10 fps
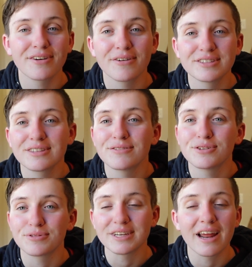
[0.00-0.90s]
I always love
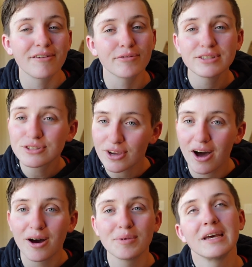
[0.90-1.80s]
to read everyone's
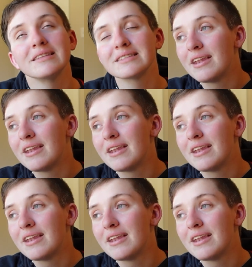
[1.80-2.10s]
comments.